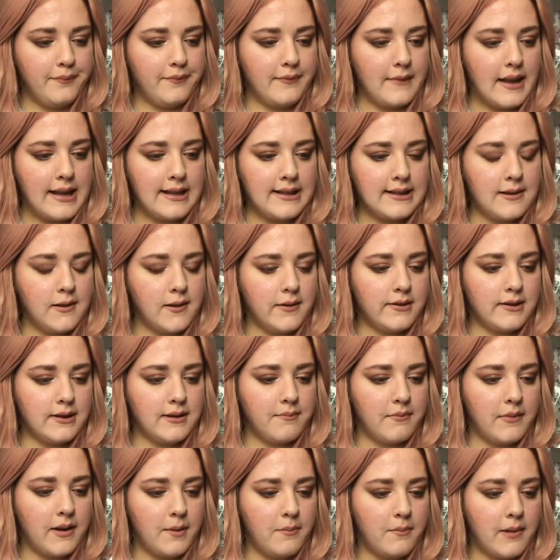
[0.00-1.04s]
It's not
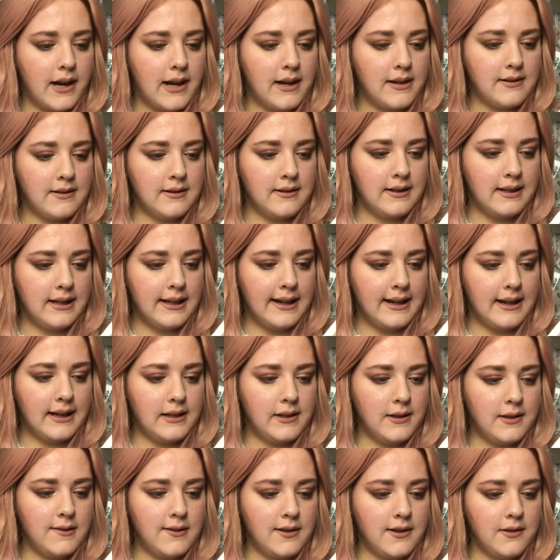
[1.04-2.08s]
something personally I'd
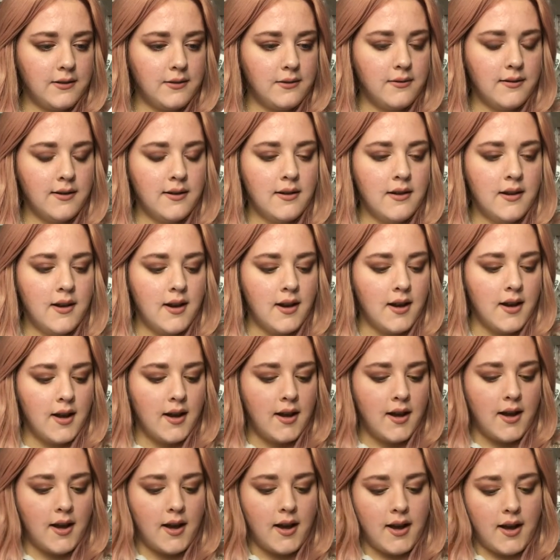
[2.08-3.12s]
do.
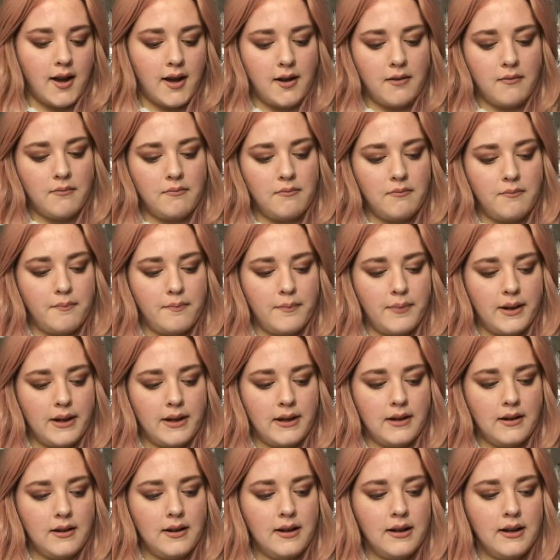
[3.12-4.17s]

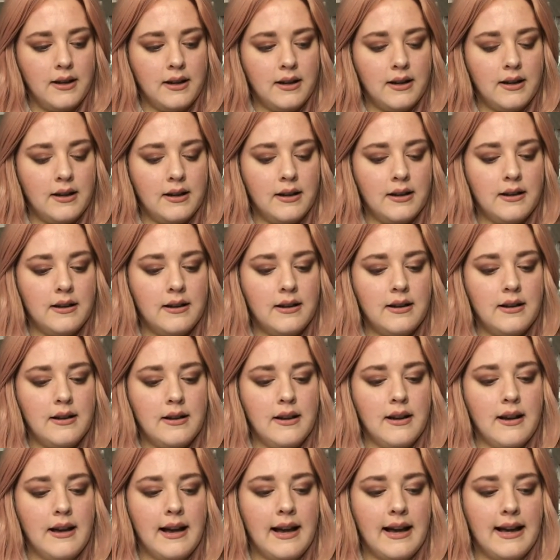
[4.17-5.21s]
But
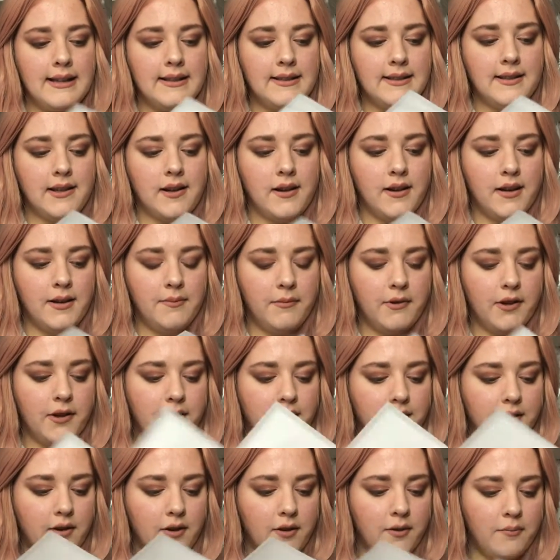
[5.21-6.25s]
as time
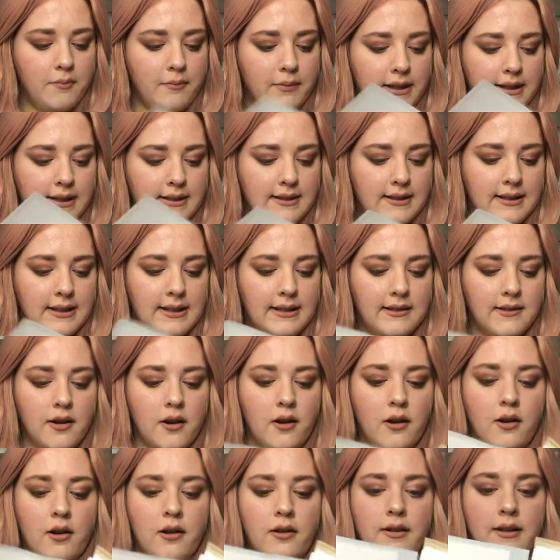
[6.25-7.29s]
goes on, because these
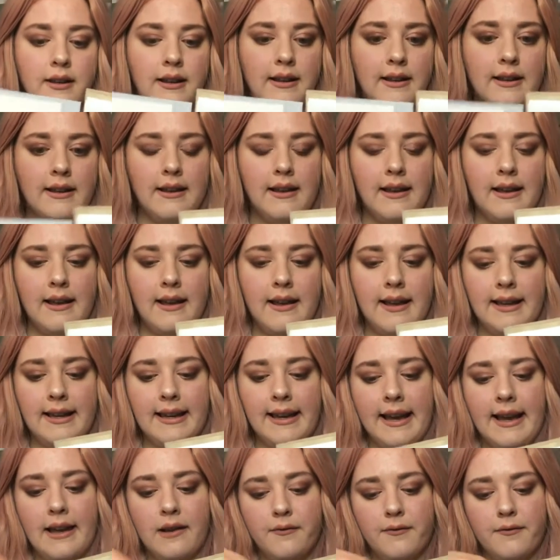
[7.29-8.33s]
are,
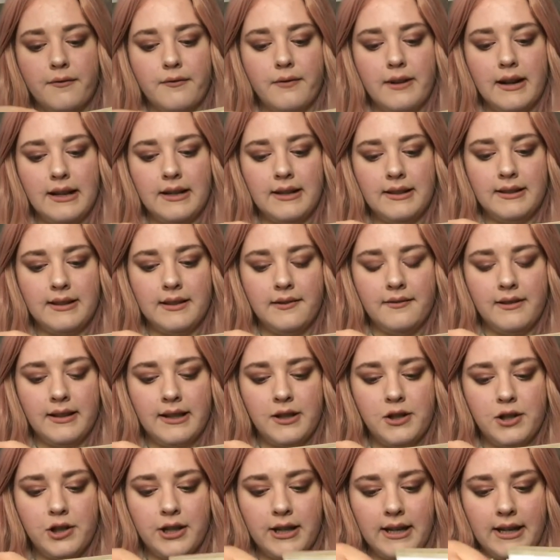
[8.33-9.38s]
again, relatively
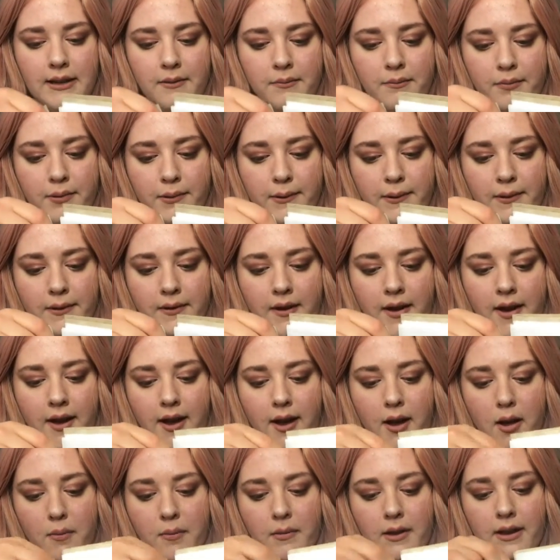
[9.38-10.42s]
cheap,
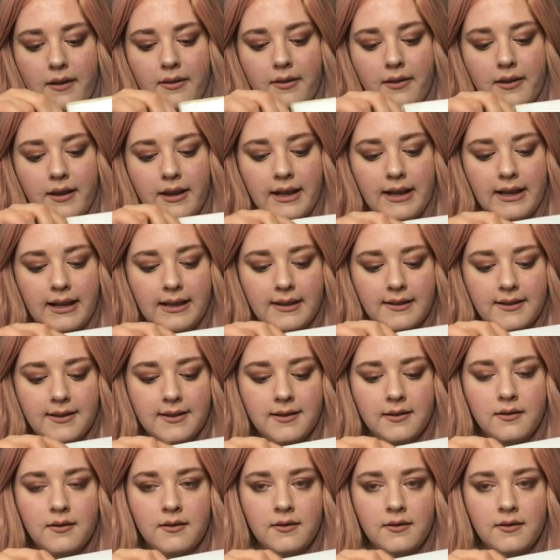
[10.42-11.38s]
and these,